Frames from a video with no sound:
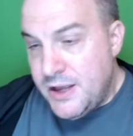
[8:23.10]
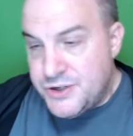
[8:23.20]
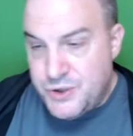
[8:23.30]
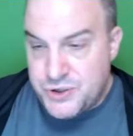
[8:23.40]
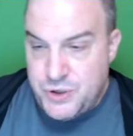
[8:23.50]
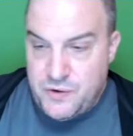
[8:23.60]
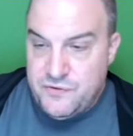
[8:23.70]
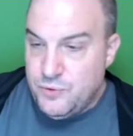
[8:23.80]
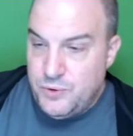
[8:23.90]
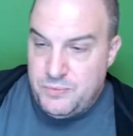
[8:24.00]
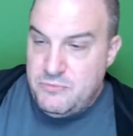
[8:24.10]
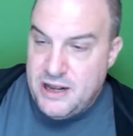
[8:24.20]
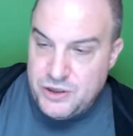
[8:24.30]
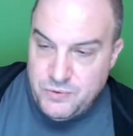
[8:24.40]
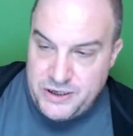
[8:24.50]
Still stone fruit,
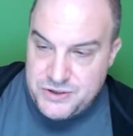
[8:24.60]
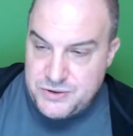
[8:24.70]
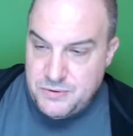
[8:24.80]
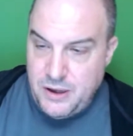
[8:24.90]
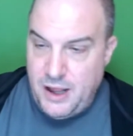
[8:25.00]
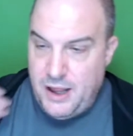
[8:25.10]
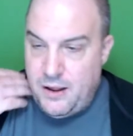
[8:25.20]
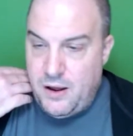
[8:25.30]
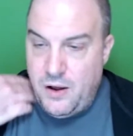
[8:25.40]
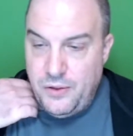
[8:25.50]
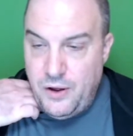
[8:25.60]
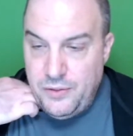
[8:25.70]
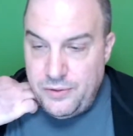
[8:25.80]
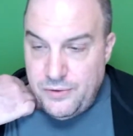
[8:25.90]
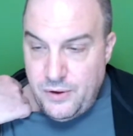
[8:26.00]
nectarines
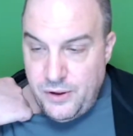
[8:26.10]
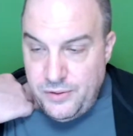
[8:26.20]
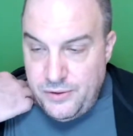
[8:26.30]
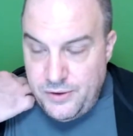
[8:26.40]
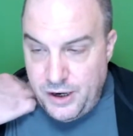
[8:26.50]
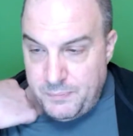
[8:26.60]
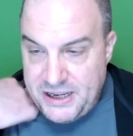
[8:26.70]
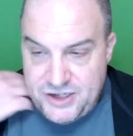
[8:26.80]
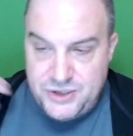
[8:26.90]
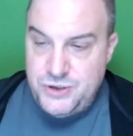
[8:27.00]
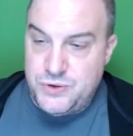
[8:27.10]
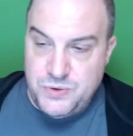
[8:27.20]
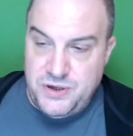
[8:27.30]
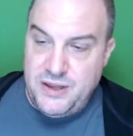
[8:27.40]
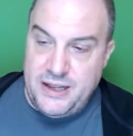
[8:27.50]
on peaches, those
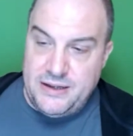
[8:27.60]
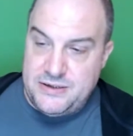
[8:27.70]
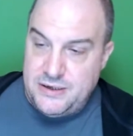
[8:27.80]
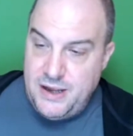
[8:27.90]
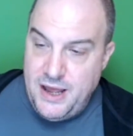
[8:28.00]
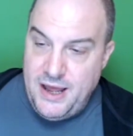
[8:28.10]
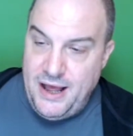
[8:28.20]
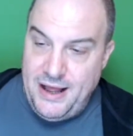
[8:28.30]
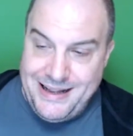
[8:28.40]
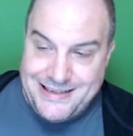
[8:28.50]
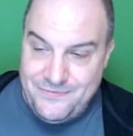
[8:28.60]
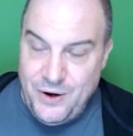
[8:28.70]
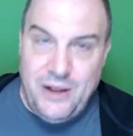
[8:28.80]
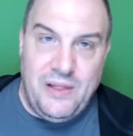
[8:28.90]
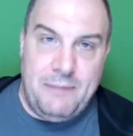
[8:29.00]
sorts of things. It's
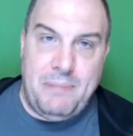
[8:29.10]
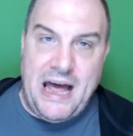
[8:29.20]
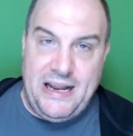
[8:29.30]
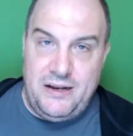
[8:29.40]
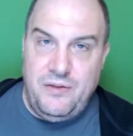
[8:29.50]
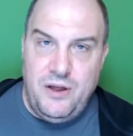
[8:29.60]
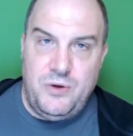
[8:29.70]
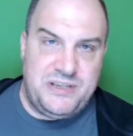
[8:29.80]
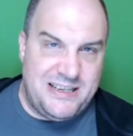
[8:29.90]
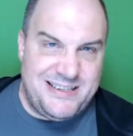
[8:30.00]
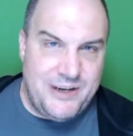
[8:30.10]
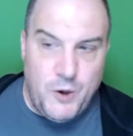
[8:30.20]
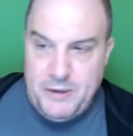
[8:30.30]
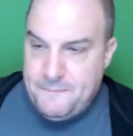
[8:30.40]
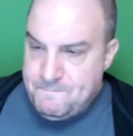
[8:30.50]
very light bodied though. It's not
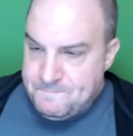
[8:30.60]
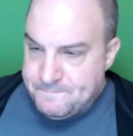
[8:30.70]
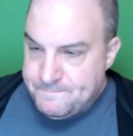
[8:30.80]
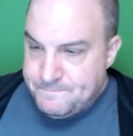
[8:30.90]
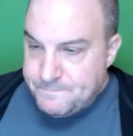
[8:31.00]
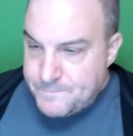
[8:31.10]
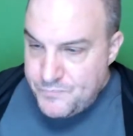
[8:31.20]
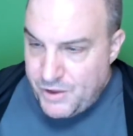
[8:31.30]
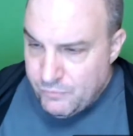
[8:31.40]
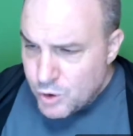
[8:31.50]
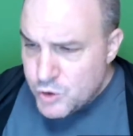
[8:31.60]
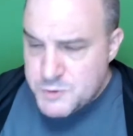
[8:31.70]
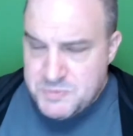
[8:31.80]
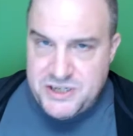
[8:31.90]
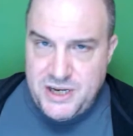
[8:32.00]
syrupy. Real
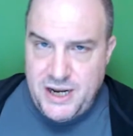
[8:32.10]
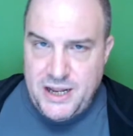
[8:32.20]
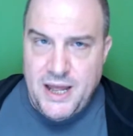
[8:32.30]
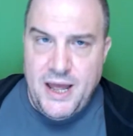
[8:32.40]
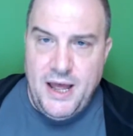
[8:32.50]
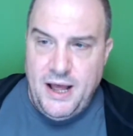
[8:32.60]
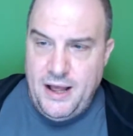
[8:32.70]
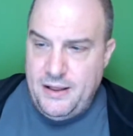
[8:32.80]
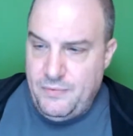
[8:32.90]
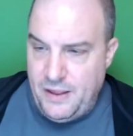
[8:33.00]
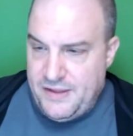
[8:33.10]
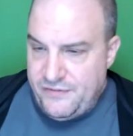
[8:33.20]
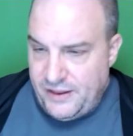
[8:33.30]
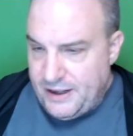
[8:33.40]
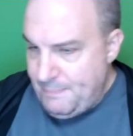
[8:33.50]
crisp acidity.
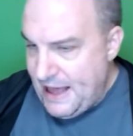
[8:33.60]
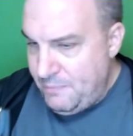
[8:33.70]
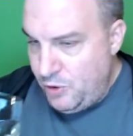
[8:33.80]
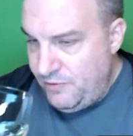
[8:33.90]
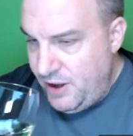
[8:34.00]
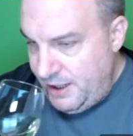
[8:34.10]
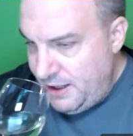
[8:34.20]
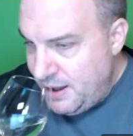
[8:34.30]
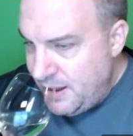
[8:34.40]
Definitely like a backbone of honey.